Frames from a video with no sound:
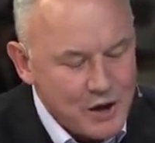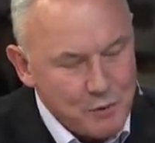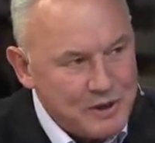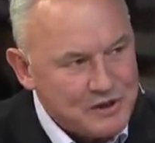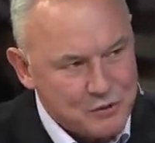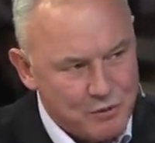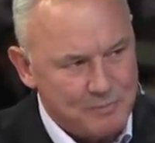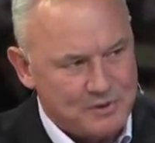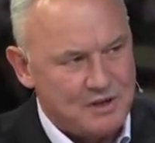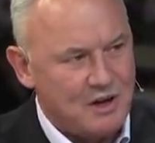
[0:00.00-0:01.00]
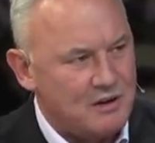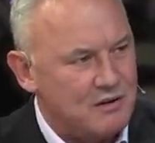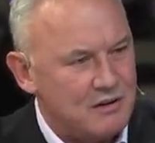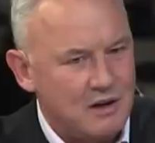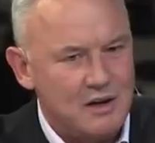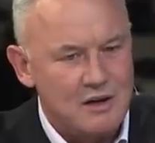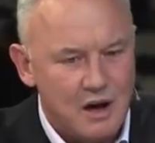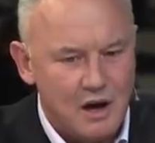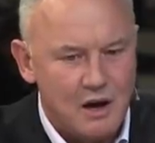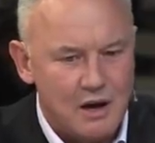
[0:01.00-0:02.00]
And the big disruptor
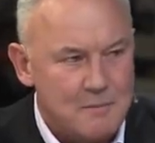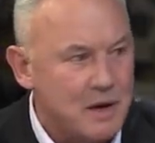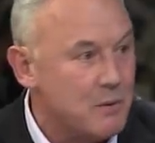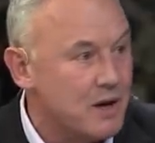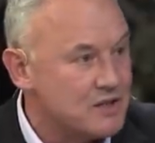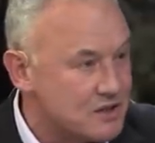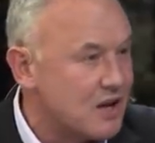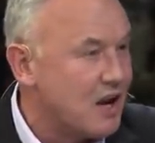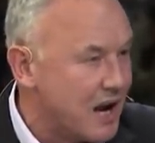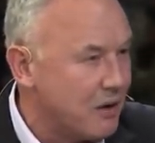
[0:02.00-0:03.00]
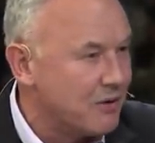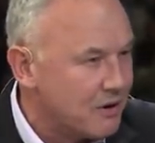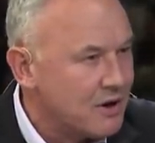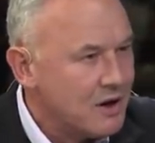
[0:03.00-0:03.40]
in, uh, in many ways is cloud.